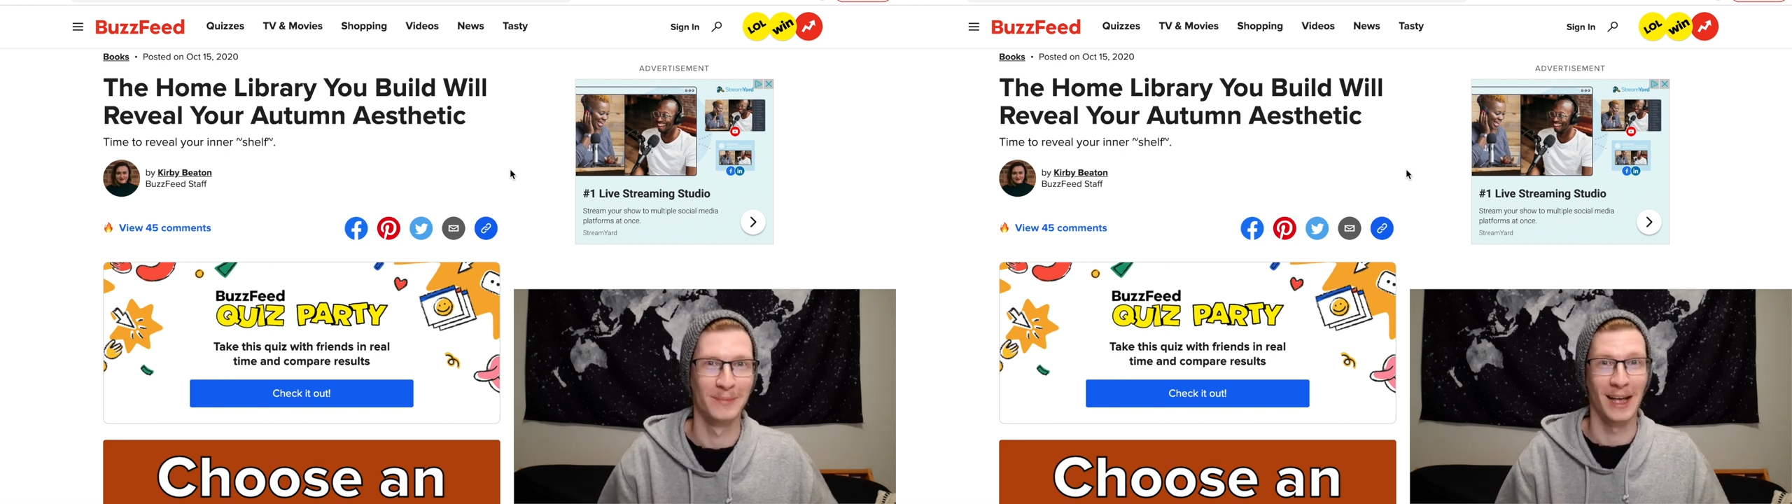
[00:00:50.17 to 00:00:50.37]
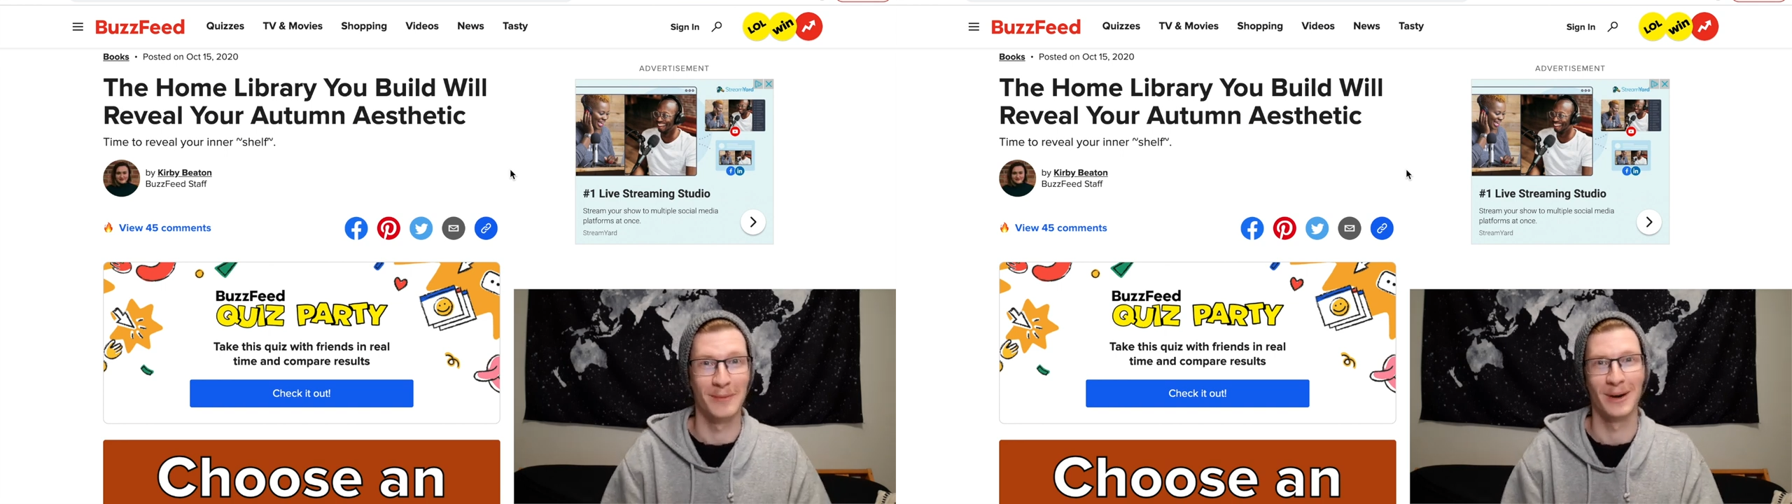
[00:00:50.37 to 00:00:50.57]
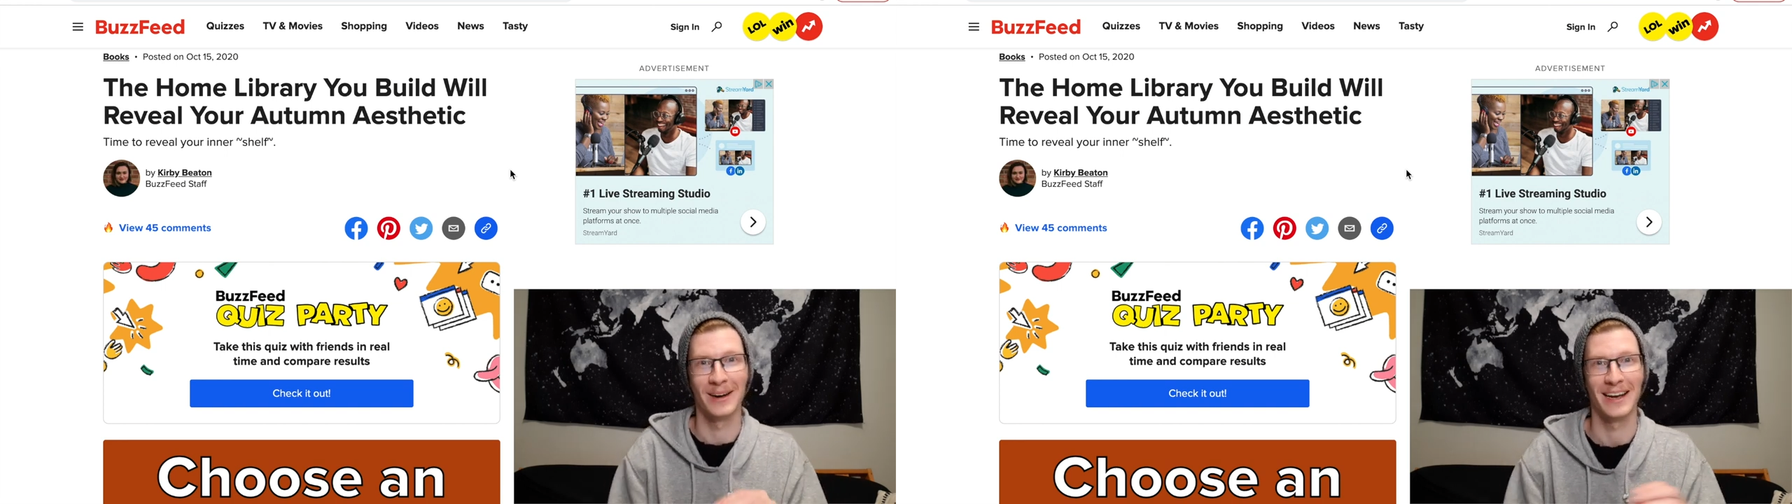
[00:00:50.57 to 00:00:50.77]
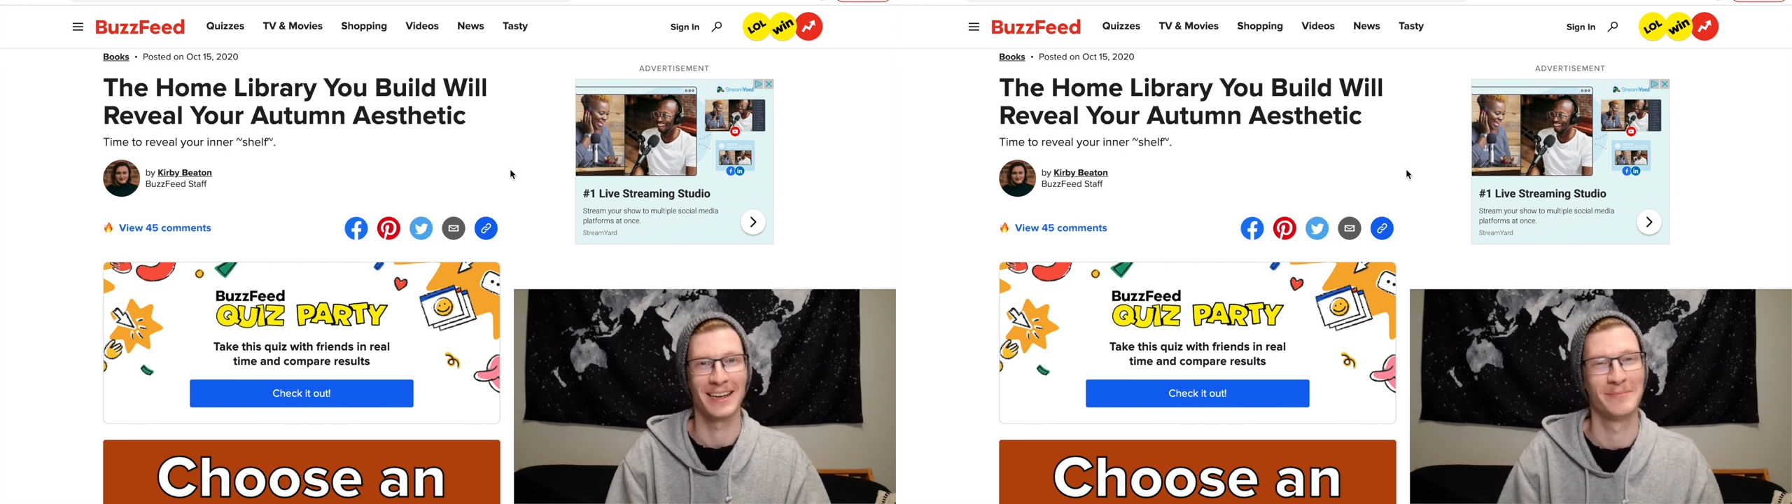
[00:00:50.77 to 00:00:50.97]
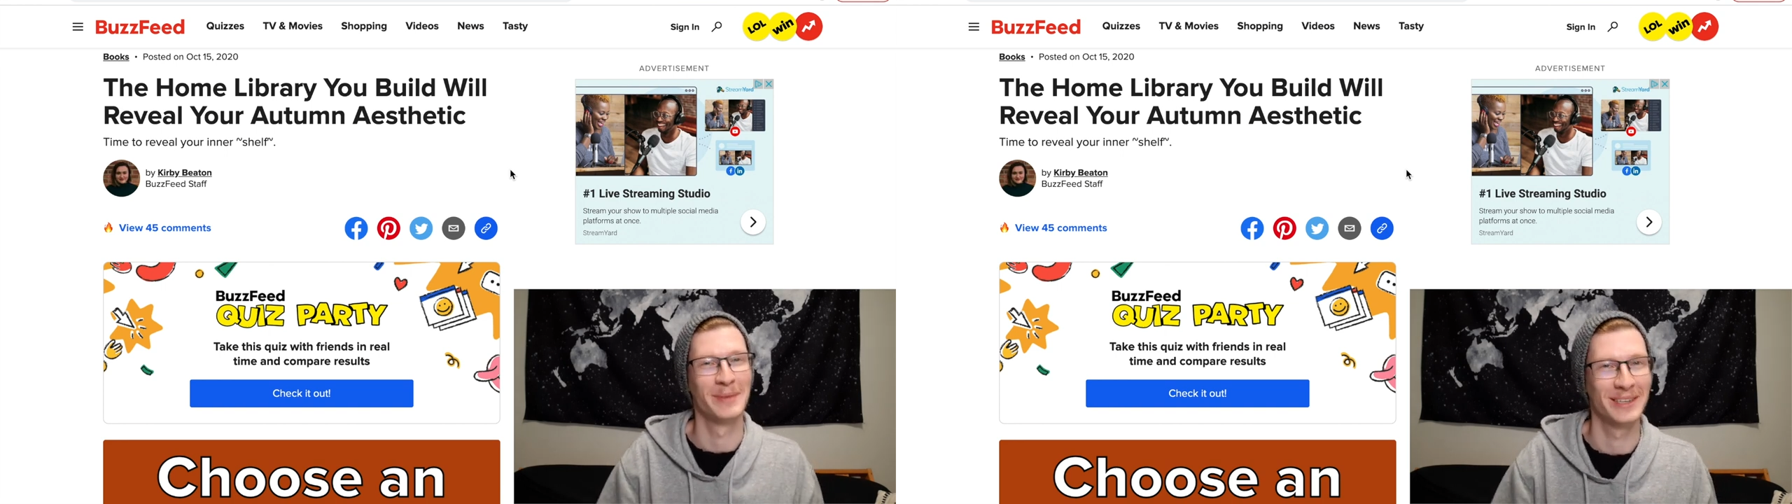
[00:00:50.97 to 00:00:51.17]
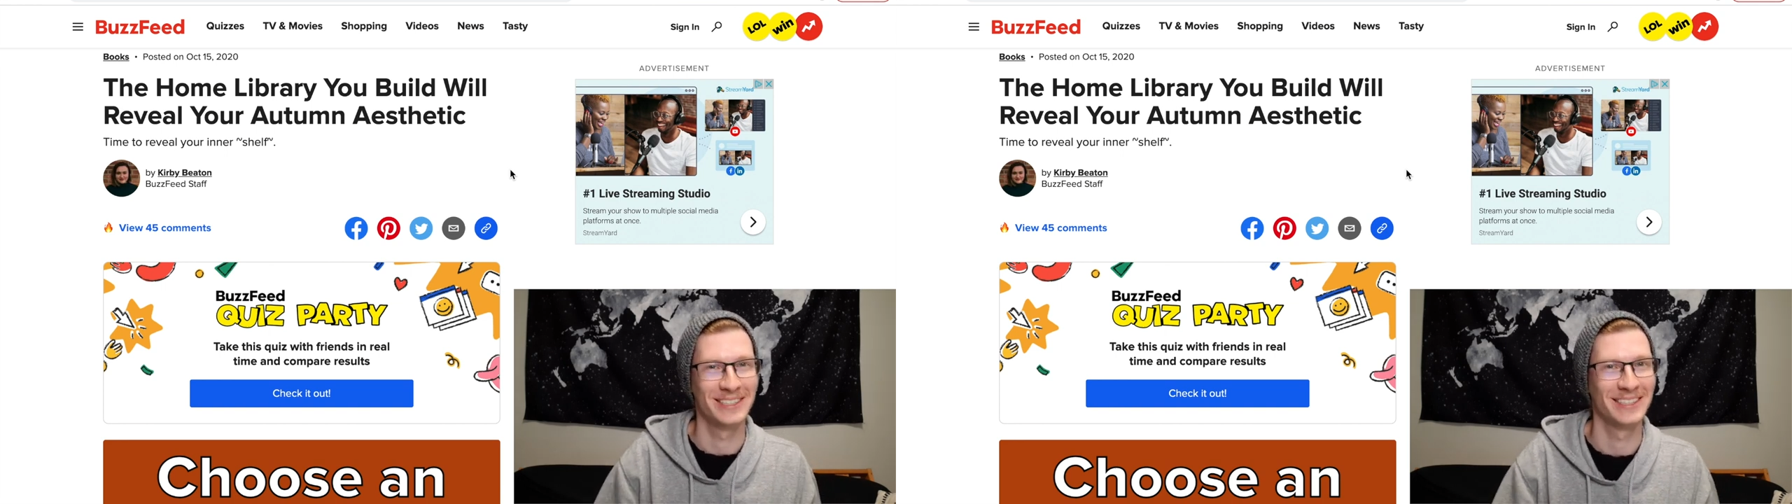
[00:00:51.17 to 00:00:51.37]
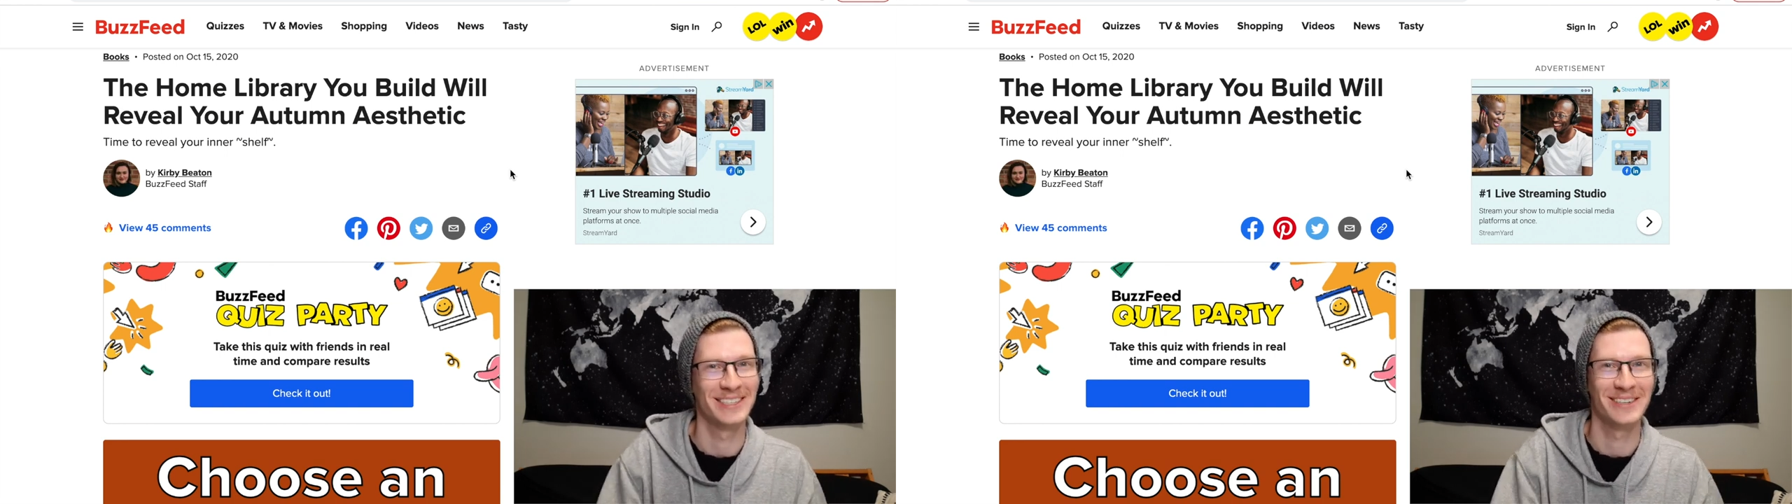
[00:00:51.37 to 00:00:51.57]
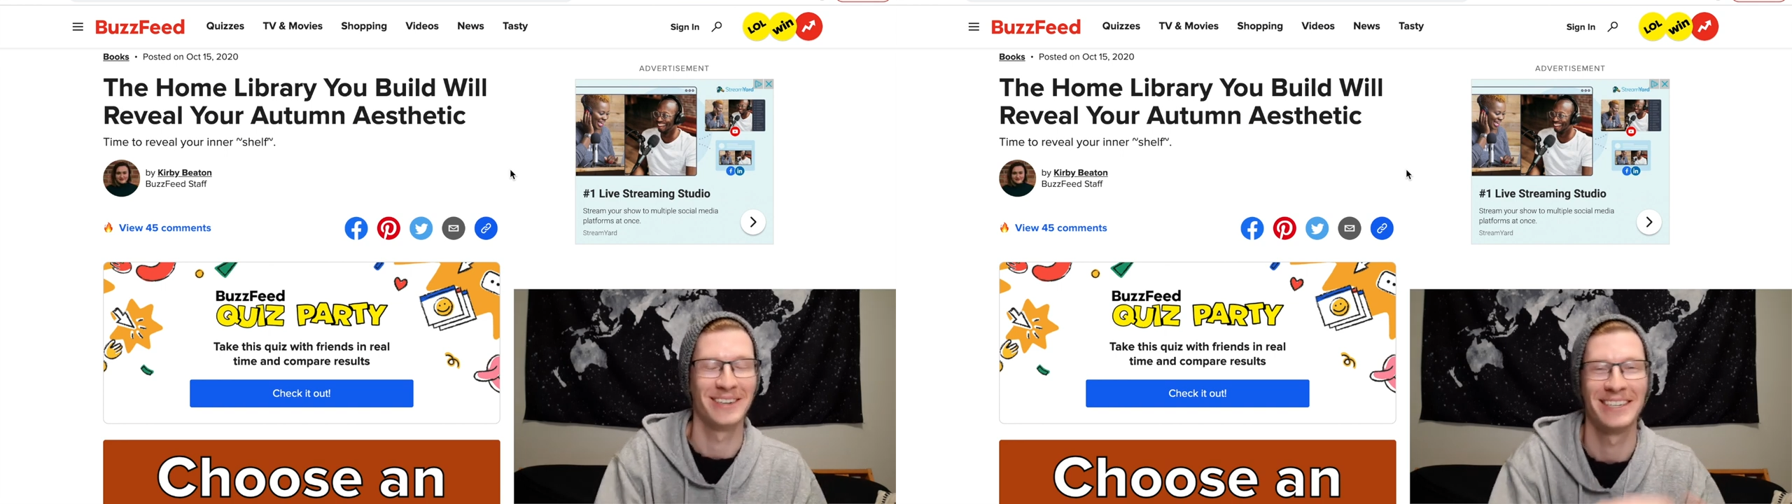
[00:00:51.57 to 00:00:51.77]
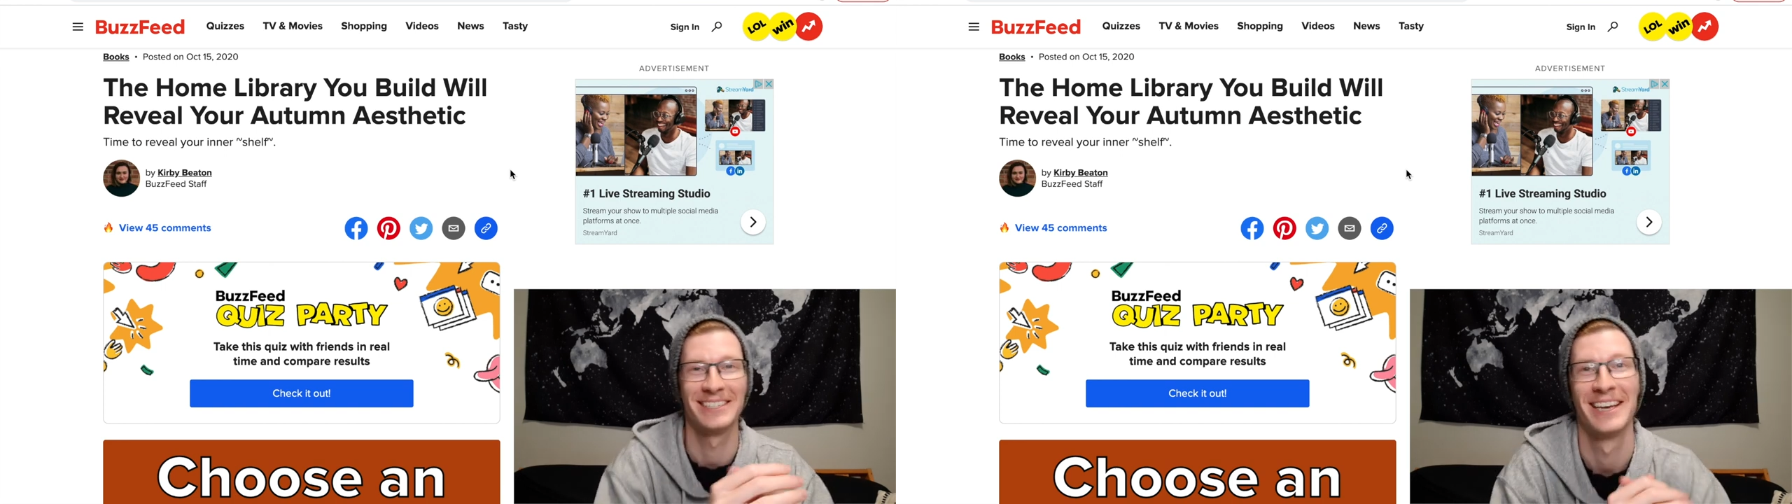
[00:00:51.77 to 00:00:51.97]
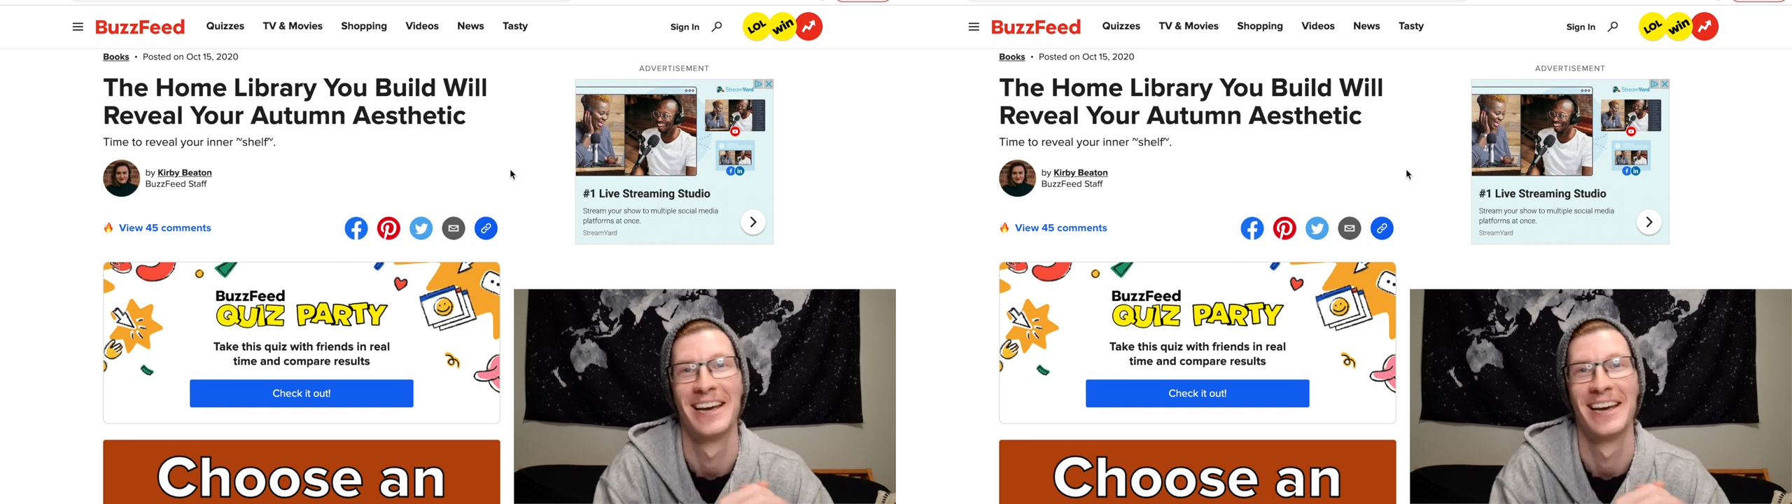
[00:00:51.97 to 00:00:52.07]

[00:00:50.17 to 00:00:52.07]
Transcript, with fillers: library I can build in this quiz.